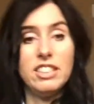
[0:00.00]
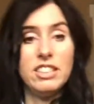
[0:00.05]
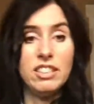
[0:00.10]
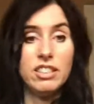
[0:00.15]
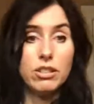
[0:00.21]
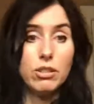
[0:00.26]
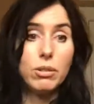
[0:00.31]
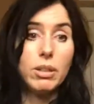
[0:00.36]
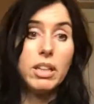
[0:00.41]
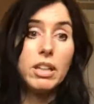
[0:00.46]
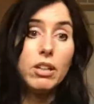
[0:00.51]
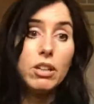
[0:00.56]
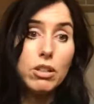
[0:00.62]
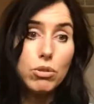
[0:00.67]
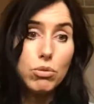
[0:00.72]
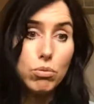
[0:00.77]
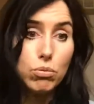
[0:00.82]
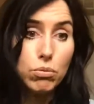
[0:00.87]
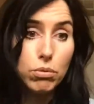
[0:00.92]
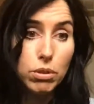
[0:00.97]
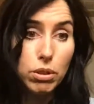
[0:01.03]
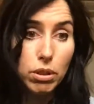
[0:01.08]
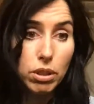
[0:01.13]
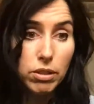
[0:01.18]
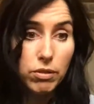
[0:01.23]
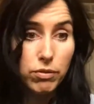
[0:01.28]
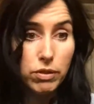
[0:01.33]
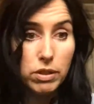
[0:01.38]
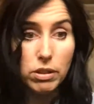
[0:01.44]
So he is
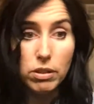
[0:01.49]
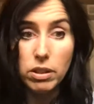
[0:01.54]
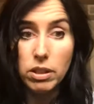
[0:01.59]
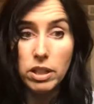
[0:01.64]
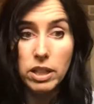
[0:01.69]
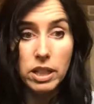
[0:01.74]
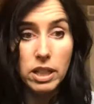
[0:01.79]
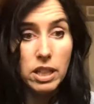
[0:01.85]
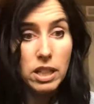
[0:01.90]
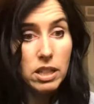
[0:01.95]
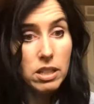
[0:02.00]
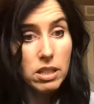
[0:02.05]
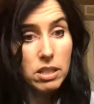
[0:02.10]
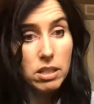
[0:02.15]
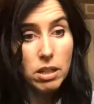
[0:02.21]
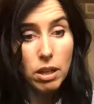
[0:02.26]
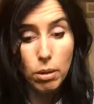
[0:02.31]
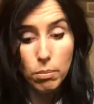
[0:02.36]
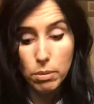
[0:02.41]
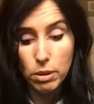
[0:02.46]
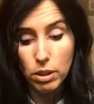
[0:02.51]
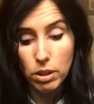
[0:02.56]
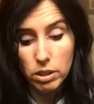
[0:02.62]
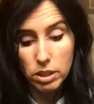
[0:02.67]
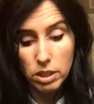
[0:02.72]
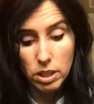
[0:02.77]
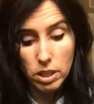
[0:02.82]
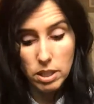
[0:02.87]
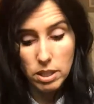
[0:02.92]
really feeling like he does not
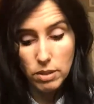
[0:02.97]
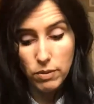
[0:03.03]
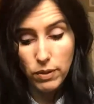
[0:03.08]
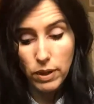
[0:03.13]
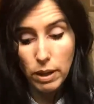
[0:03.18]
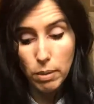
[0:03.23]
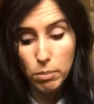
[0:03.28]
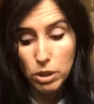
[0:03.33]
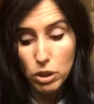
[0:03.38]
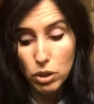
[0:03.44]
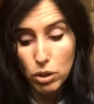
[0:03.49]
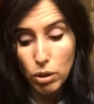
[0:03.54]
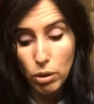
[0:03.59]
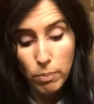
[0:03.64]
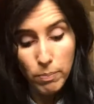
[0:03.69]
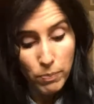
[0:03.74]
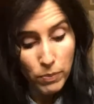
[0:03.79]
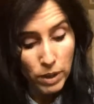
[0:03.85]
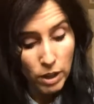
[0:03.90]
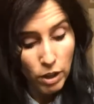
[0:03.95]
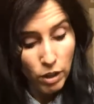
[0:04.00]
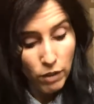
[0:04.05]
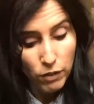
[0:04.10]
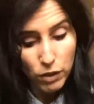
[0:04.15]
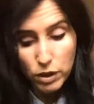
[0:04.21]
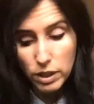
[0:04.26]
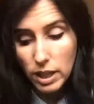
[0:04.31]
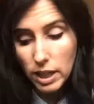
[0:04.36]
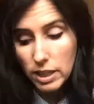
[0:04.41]
belong to this family. So
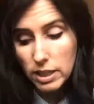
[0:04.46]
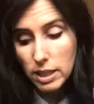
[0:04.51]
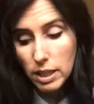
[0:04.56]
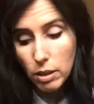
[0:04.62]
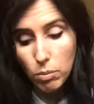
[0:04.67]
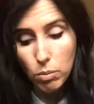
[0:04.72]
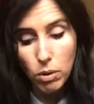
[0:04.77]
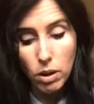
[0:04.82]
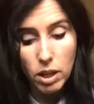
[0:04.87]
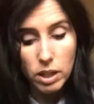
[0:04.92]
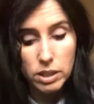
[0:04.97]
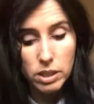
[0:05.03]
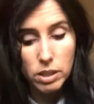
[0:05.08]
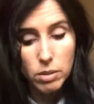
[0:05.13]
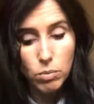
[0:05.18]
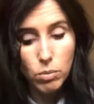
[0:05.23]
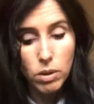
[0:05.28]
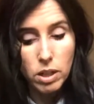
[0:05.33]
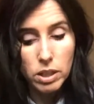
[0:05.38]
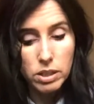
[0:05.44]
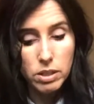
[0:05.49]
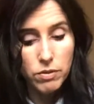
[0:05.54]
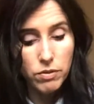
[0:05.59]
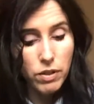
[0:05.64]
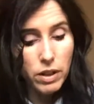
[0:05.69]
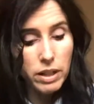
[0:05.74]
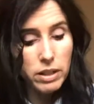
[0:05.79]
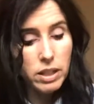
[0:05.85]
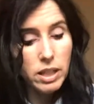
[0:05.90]
for days he walked and walked, and
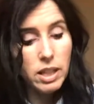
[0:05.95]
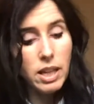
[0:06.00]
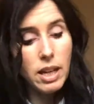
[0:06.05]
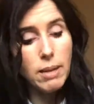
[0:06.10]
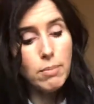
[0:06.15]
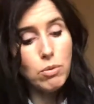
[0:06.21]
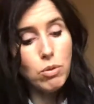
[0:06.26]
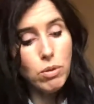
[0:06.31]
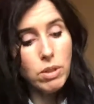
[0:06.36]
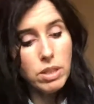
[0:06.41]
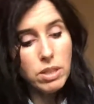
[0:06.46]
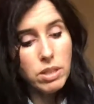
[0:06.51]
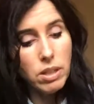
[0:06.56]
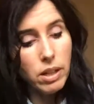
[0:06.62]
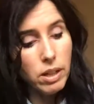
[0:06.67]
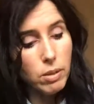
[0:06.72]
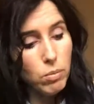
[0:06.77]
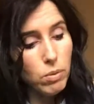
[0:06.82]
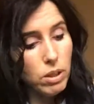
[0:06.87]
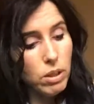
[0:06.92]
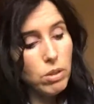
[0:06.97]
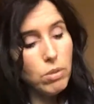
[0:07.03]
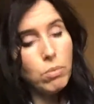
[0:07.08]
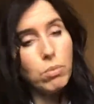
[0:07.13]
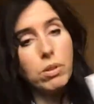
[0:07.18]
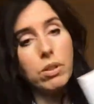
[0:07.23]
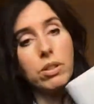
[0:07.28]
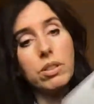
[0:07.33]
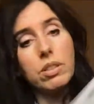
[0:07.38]
finally he came to a sign with the
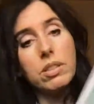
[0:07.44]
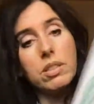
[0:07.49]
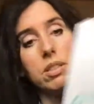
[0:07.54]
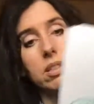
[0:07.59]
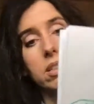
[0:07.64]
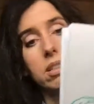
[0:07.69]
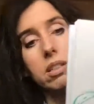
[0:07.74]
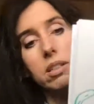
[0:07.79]
words,